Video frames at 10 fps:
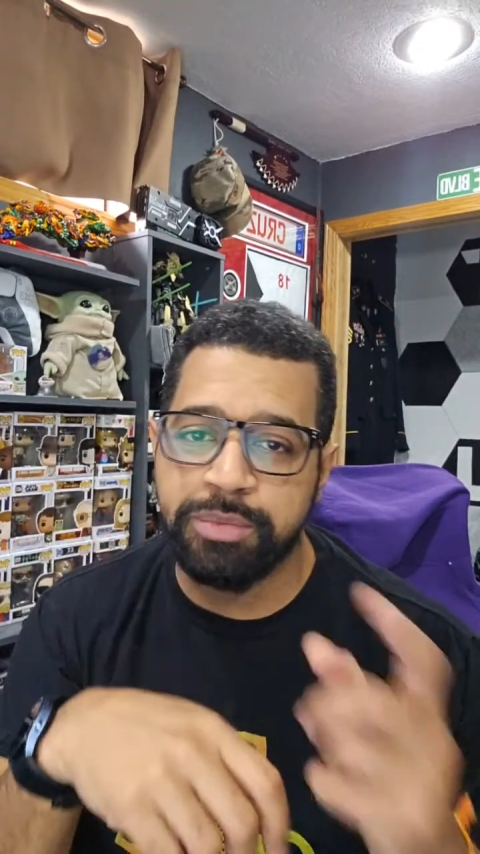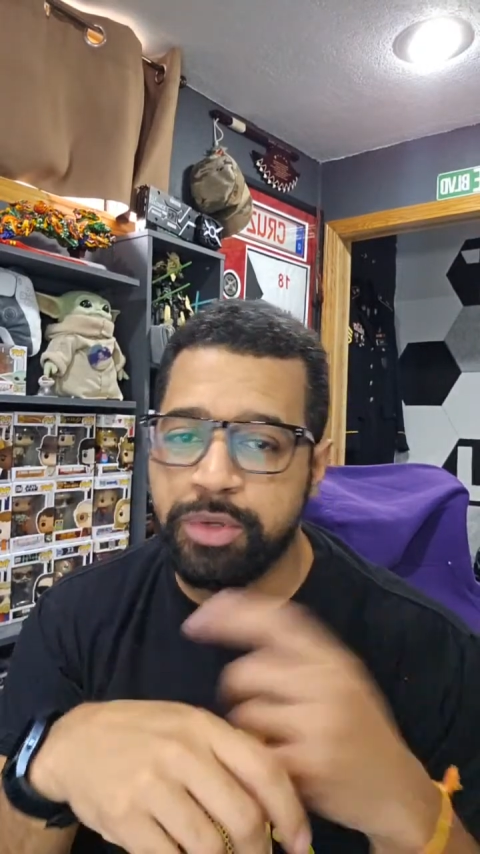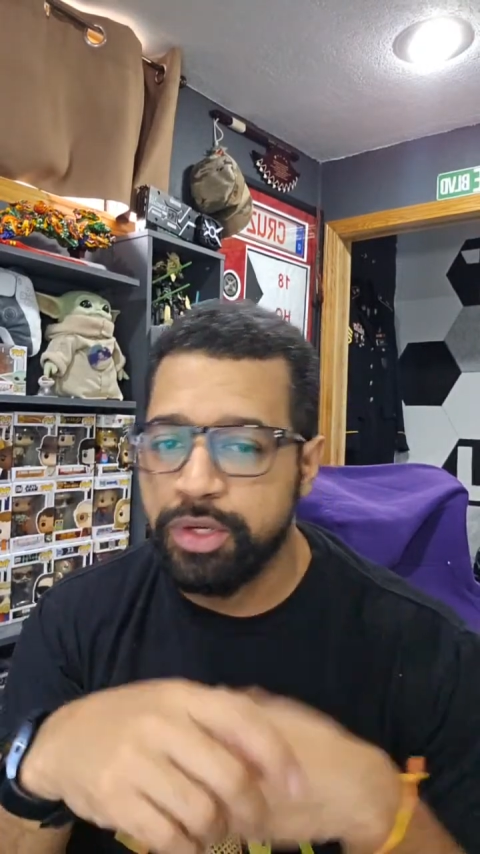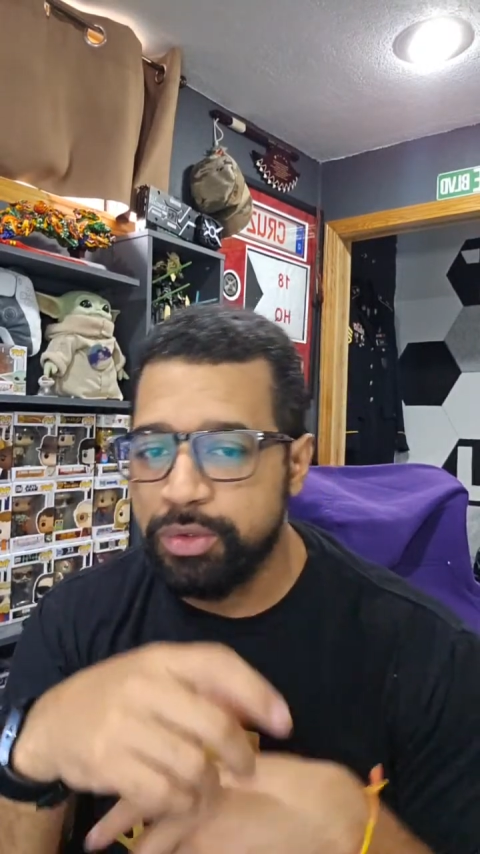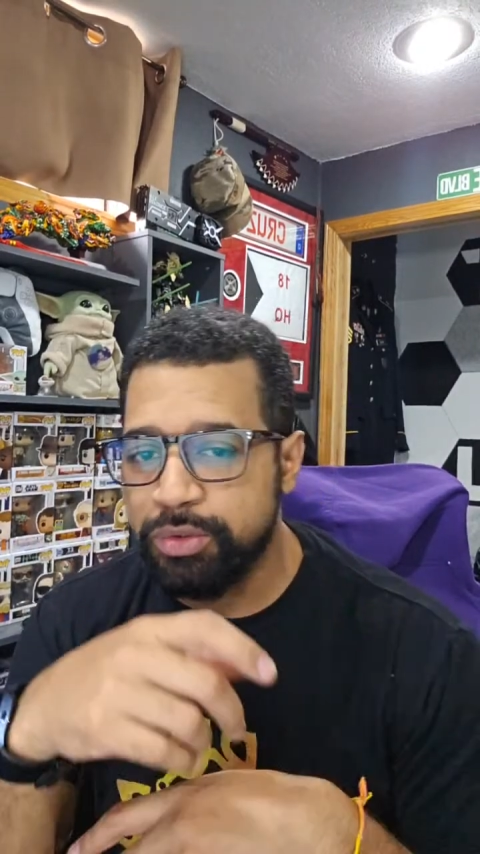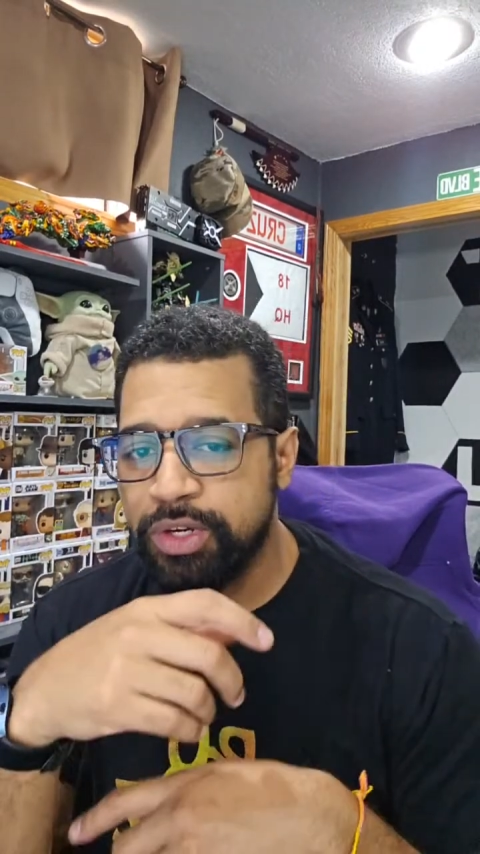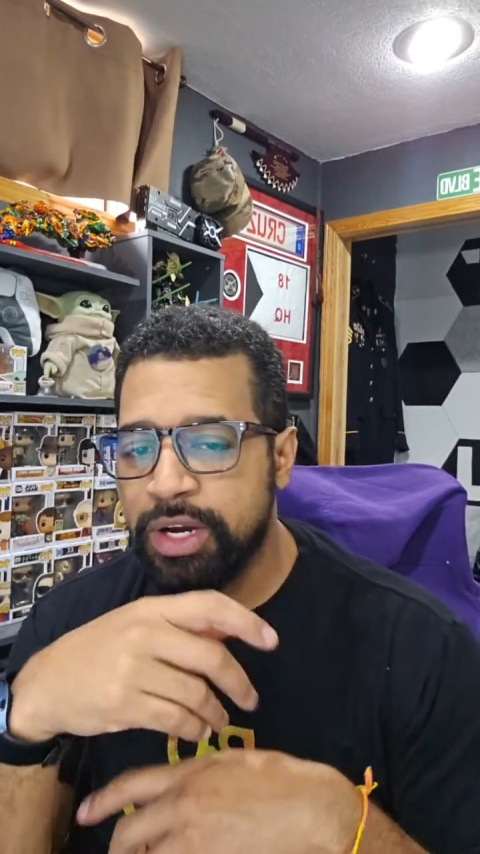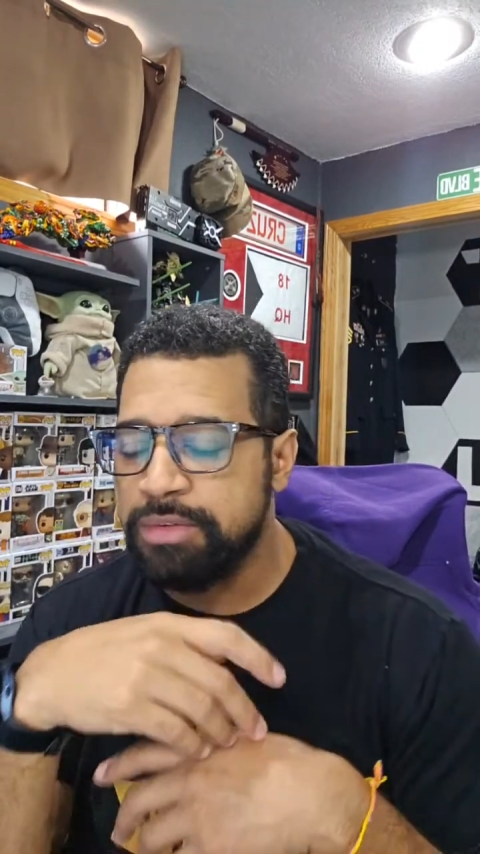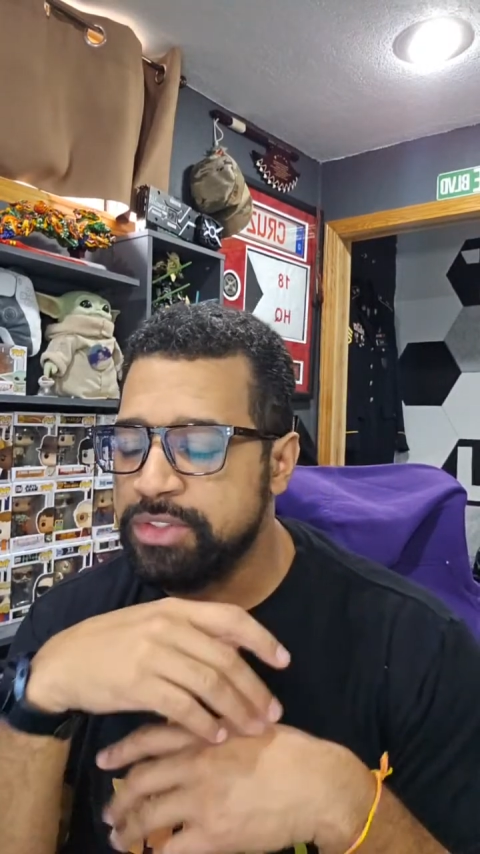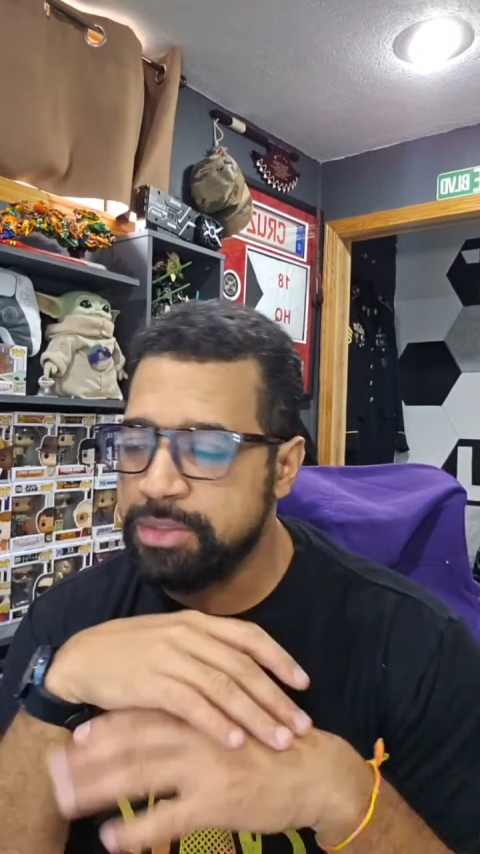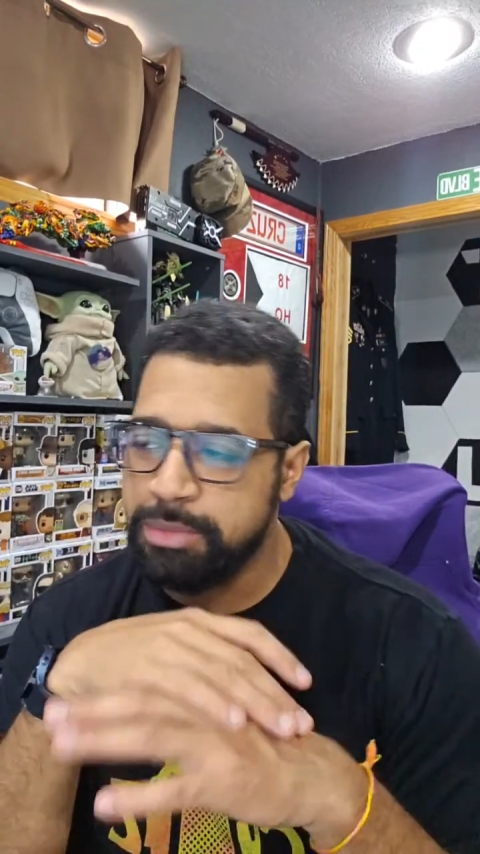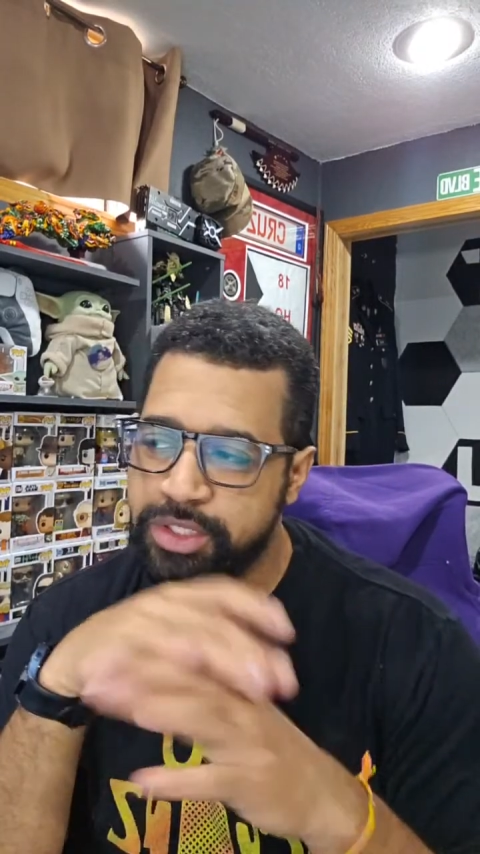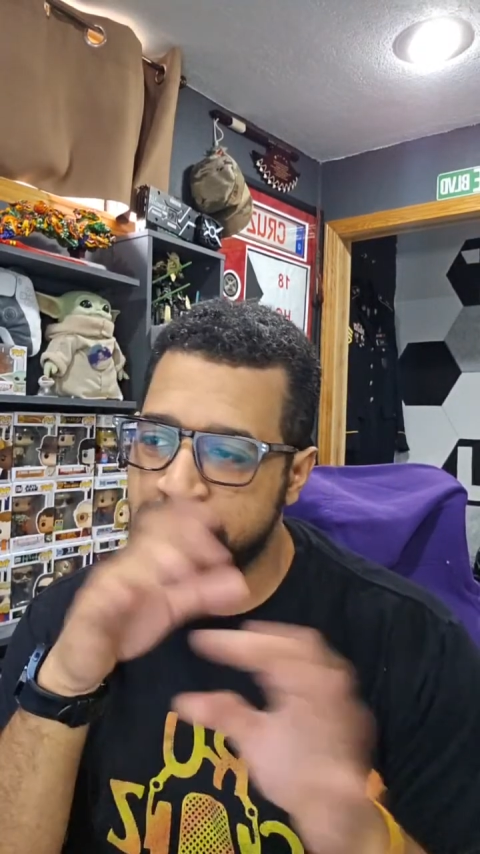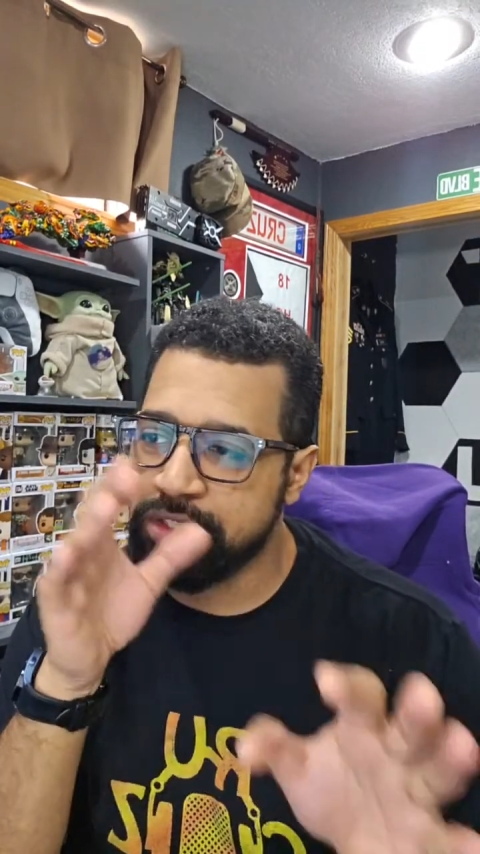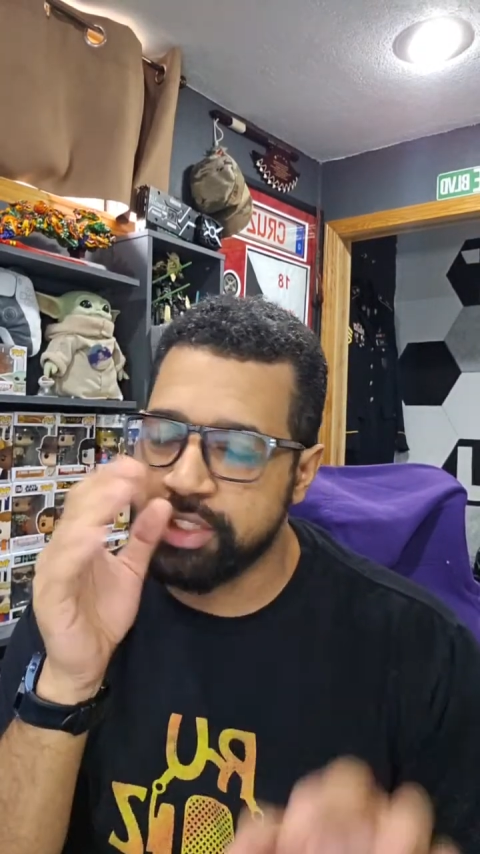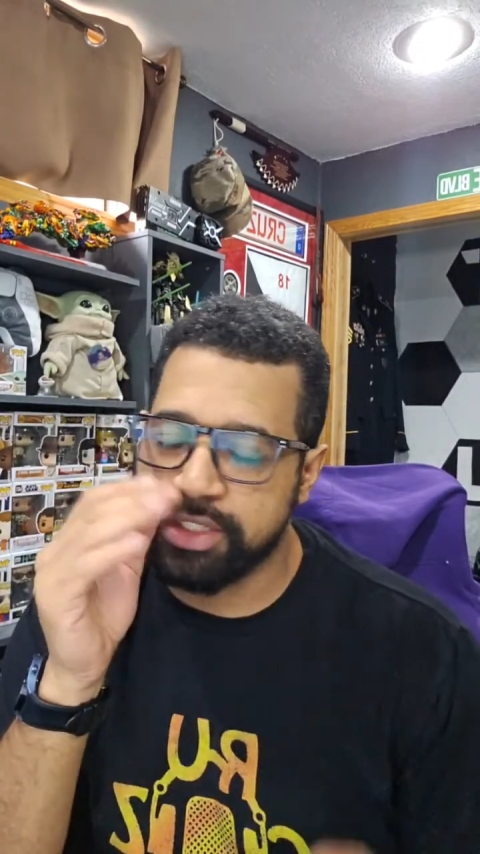putting new drivers, and my shit just